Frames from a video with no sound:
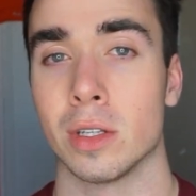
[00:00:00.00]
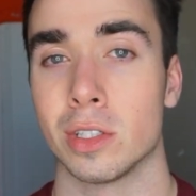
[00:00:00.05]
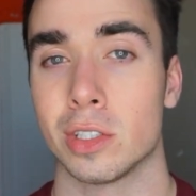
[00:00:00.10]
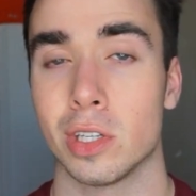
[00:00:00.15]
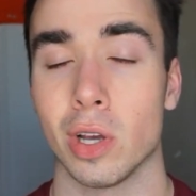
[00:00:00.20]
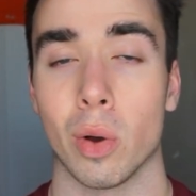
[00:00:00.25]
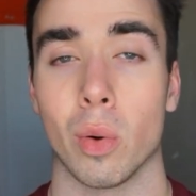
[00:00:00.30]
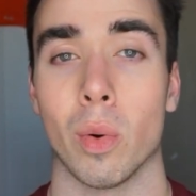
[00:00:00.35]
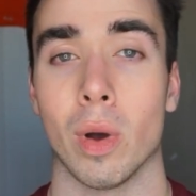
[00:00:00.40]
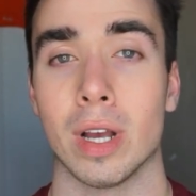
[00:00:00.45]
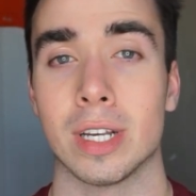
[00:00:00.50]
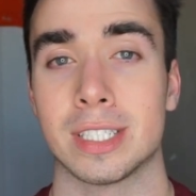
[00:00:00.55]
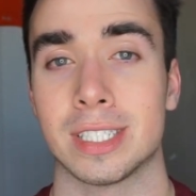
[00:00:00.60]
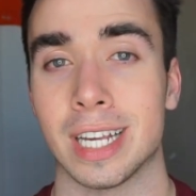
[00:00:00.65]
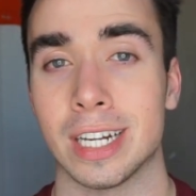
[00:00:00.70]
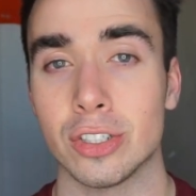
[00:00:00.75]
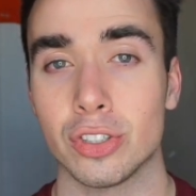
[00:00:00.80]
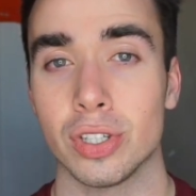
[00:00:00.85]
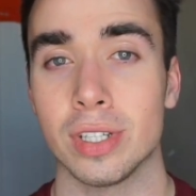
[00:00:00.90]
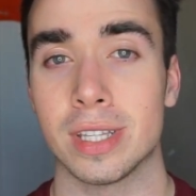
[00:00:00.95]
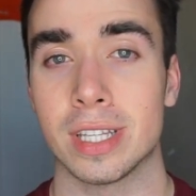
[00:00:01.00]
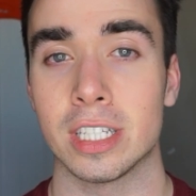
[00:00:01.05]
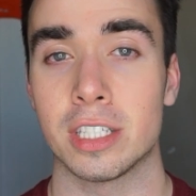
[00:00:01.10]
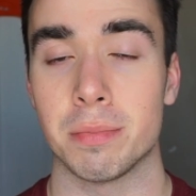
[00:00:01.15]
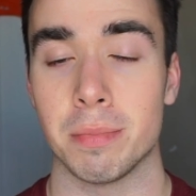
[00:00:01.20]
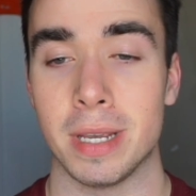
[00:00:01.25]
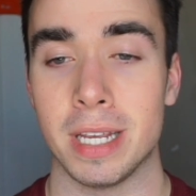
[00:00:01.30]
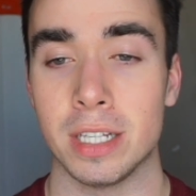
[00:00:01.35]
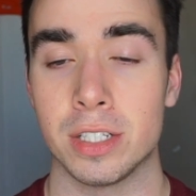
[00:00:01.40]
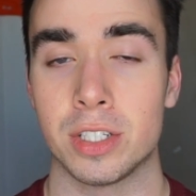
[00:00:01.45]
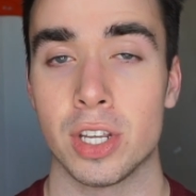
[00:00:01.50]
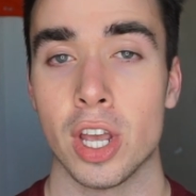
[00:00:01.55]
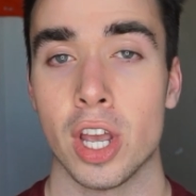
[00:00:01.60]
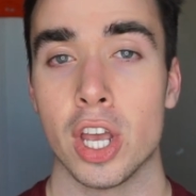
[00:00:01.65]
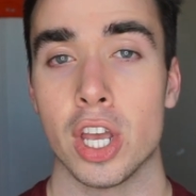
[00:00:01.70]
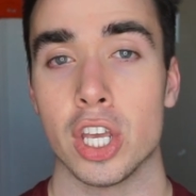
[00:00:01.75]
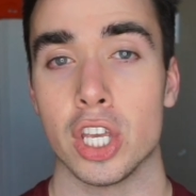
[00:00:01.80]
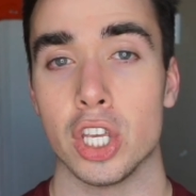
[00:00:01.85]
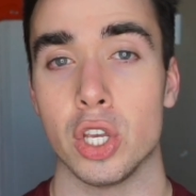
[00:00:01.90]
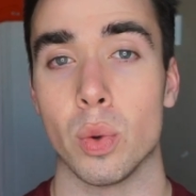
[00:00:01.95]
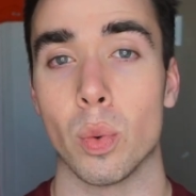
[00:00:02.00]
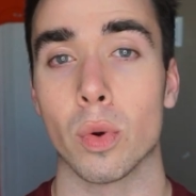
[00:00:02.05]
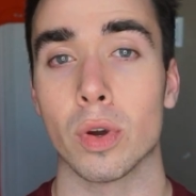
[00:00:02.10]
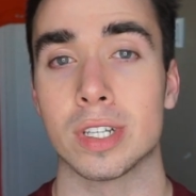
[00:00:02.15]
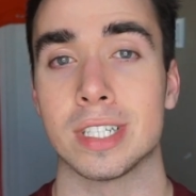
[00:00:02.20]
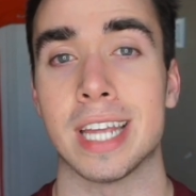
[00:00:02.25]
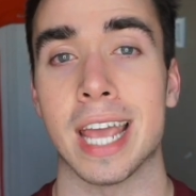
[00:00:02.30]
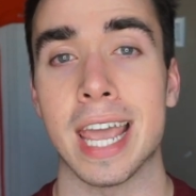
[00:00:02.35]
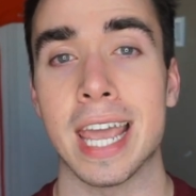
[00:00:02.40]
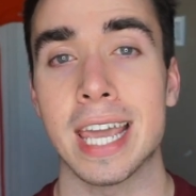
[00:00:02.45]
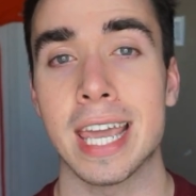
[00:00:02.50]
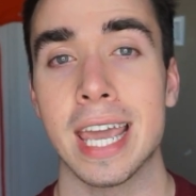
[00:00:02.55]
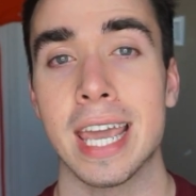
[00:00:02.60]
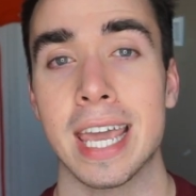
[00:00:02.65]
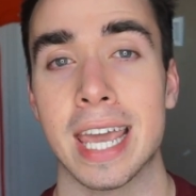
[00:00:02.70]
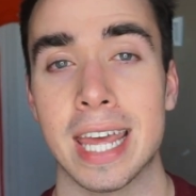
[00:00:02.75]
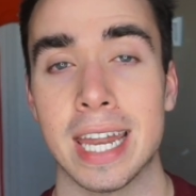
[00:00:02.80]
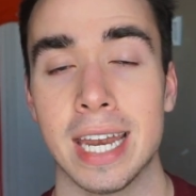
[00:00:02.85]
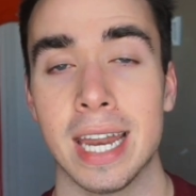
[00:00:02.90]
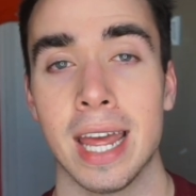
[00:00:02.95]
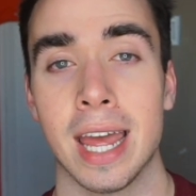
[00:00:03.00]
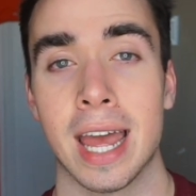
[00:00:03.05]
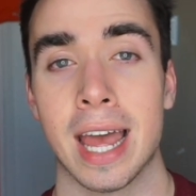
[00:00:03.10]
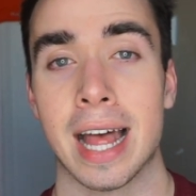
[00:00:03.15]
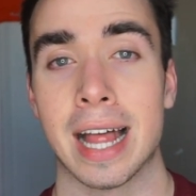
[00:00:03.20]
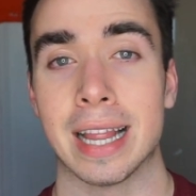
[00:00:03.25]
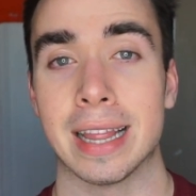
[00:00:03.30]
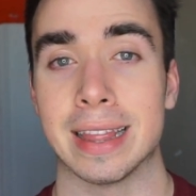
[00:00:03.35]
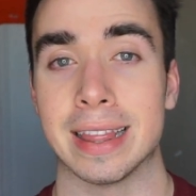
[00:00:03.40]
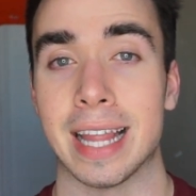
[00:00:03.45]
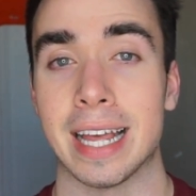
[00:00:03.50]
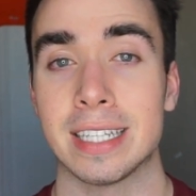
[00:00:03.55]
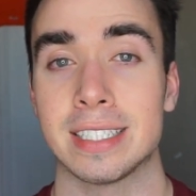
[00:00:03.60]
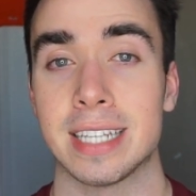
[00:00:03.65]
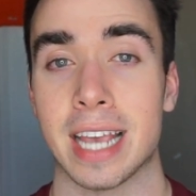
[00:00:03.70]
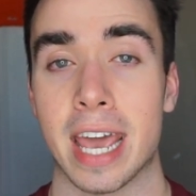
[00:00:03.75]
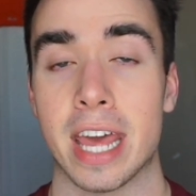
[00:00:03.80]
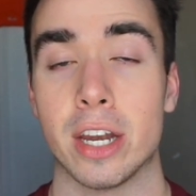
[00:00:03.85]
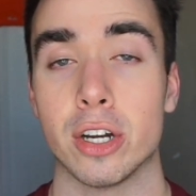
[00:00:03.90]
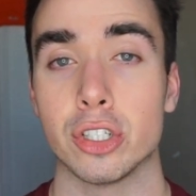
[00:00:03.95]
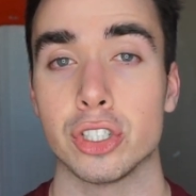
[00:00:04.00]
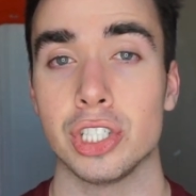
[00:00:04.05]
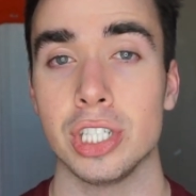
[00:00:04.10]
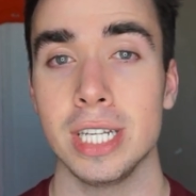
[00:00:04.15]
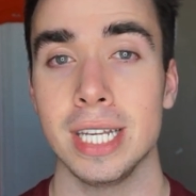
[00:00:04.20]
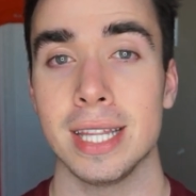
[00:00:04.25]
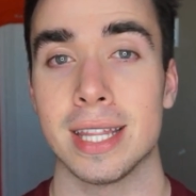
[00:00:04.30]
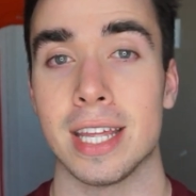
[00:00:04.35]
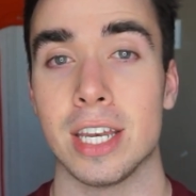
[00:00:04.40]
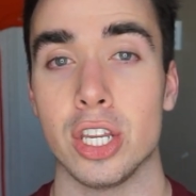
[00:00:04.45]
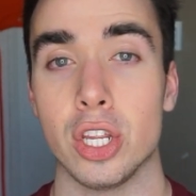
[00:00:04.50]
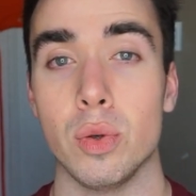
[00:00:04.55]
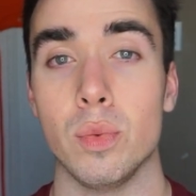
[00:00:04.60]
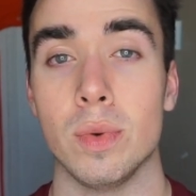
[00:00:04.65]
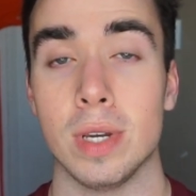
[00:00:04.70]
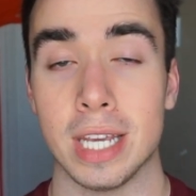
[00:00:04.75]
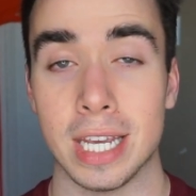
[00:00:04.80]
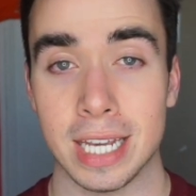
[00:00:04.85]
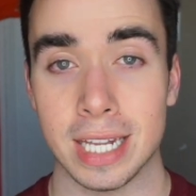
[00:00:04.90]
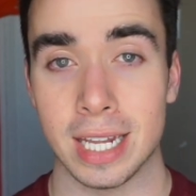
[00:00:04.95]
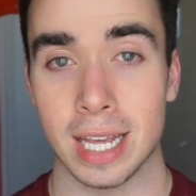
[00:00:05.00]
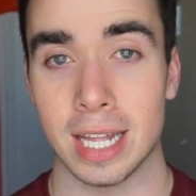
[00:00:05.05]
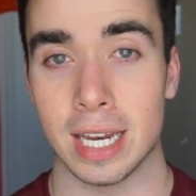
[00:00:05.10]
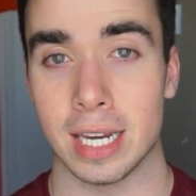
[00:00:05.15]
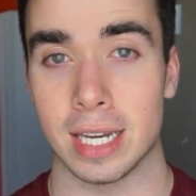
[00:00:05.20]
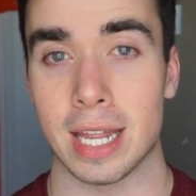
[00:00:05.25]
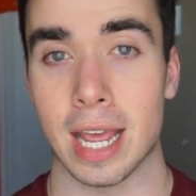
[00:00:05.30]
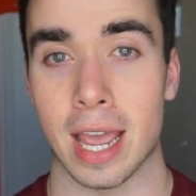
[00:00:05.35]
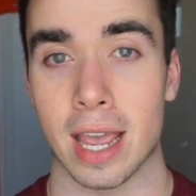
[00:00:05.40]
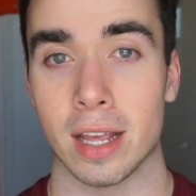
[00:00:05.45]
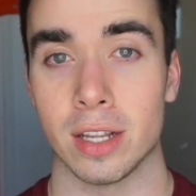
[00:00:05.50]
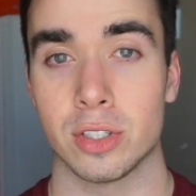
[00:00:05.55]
So essentially this means you are taking in less energy than you need in a day.